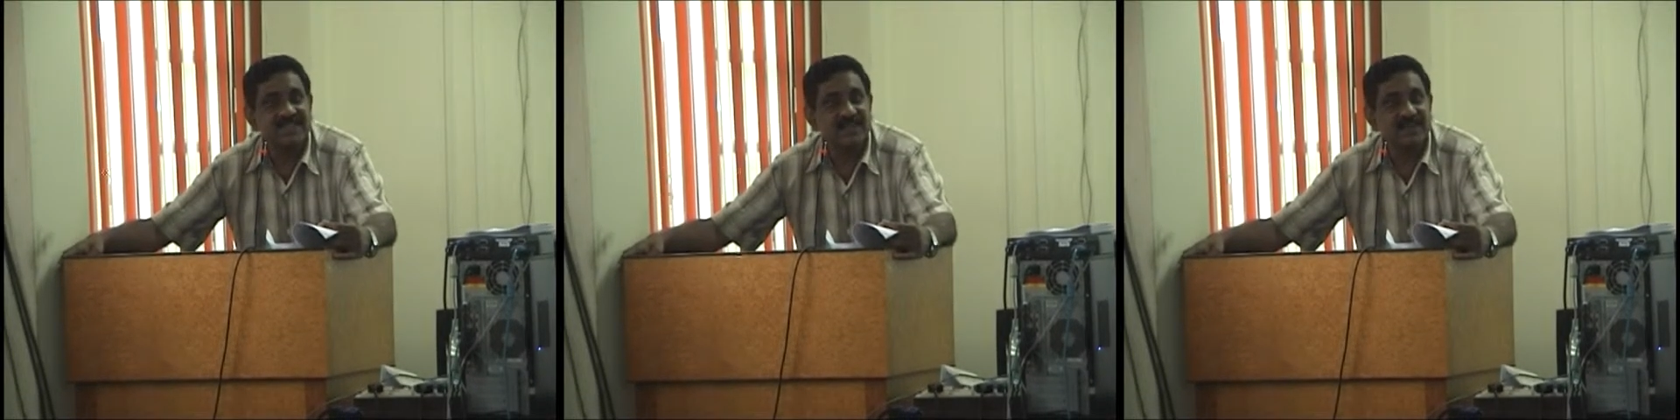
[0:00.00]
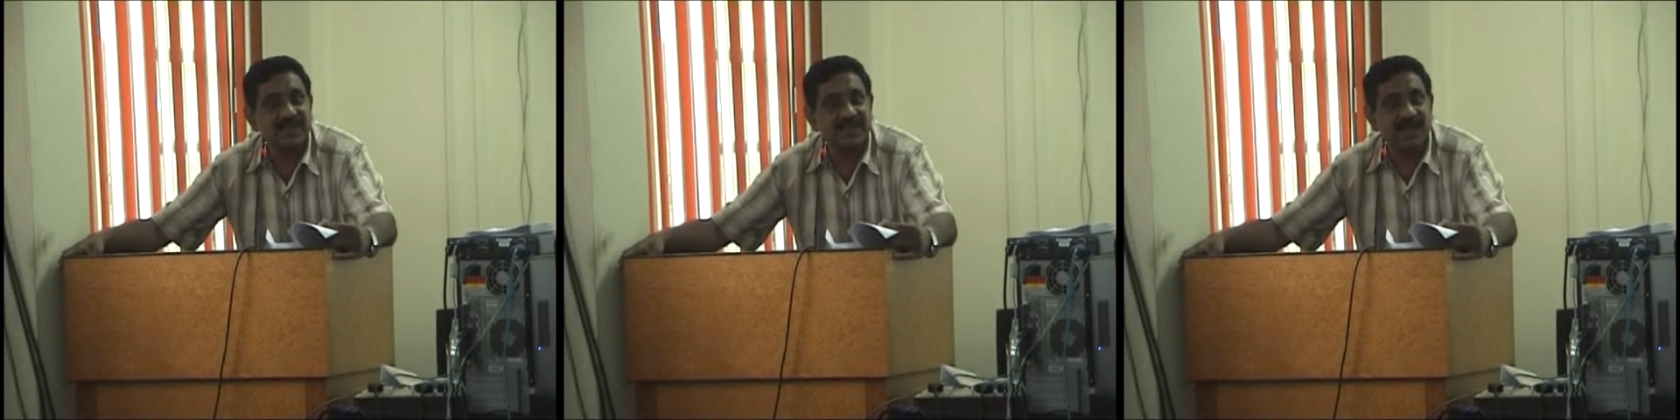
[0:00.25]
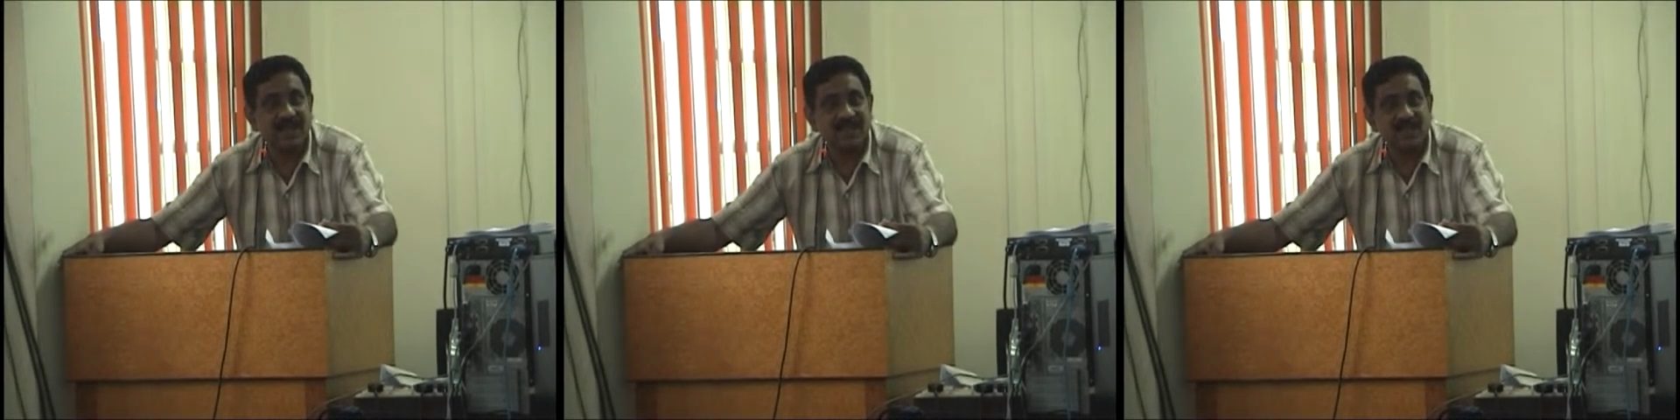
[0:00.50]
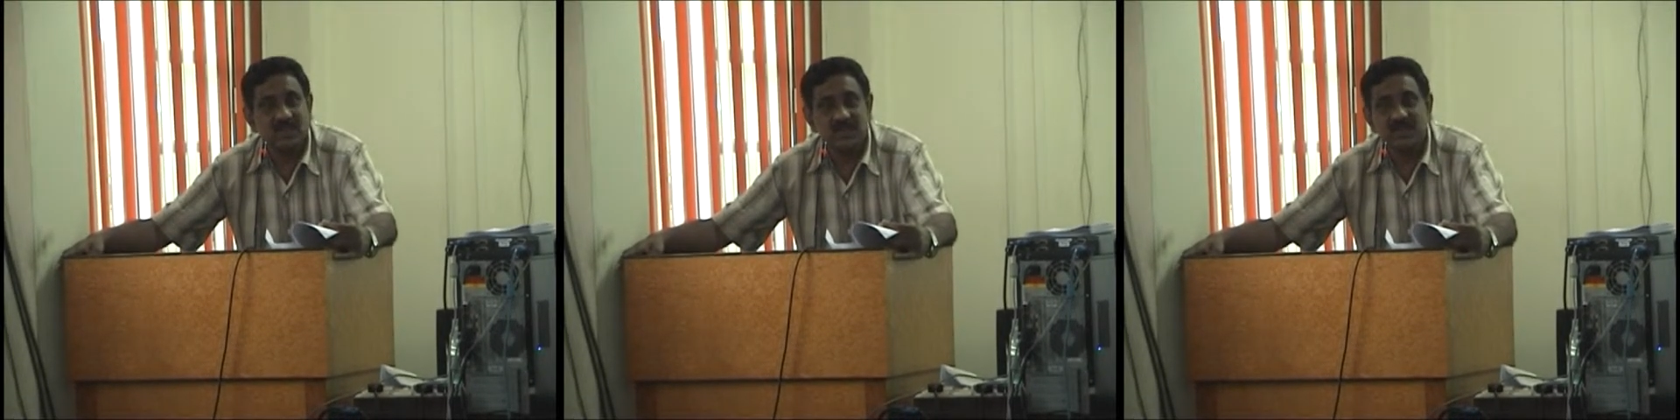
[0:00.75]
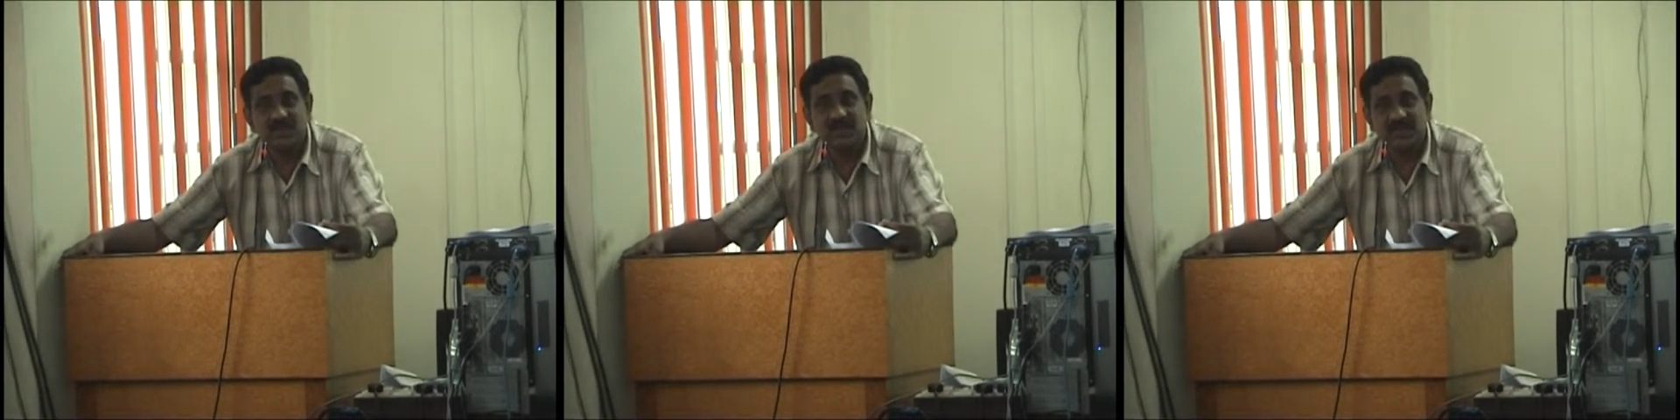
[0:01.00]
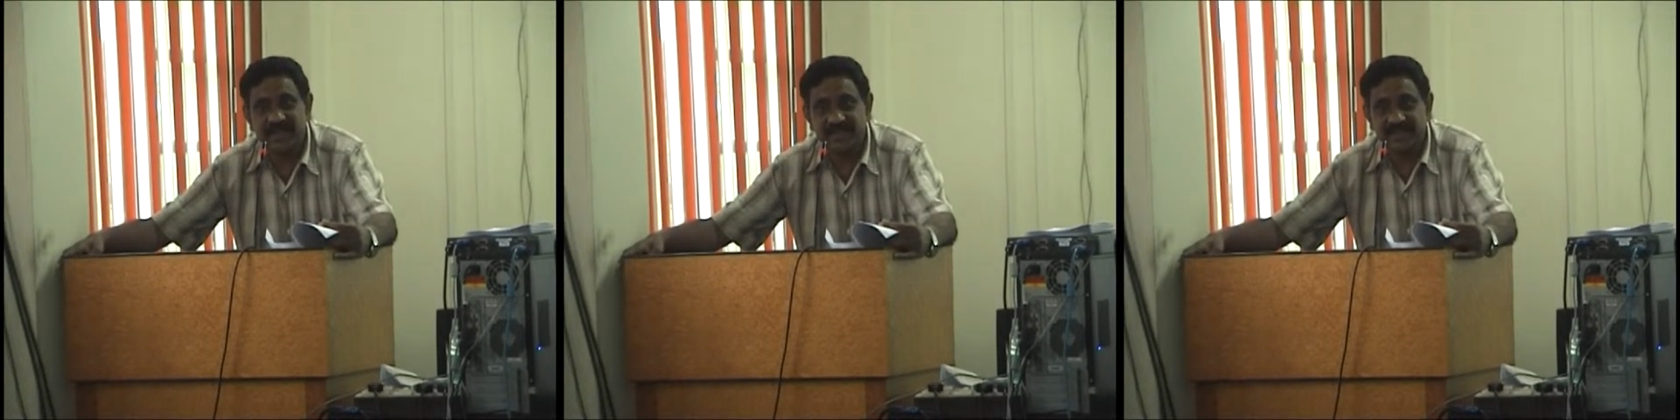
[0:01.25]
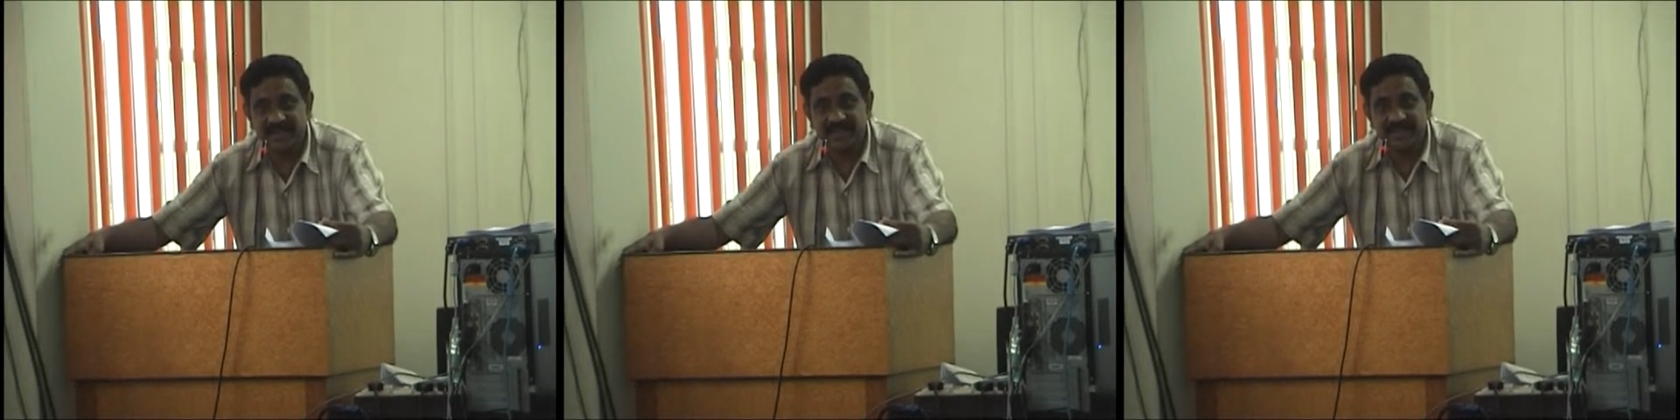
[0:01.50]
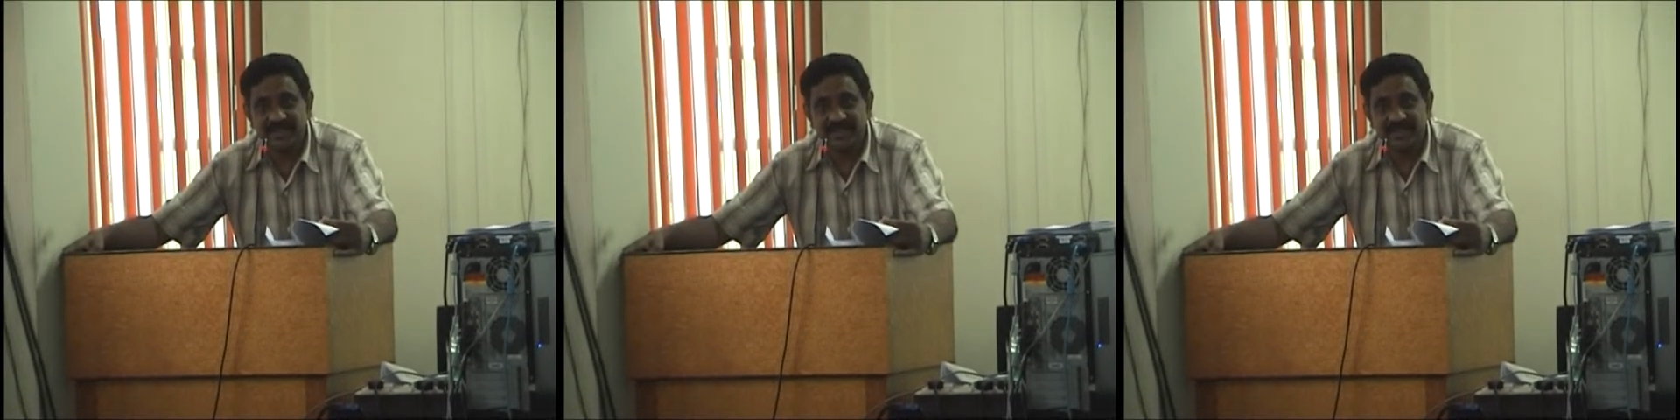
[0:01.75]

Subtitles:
shaping the society,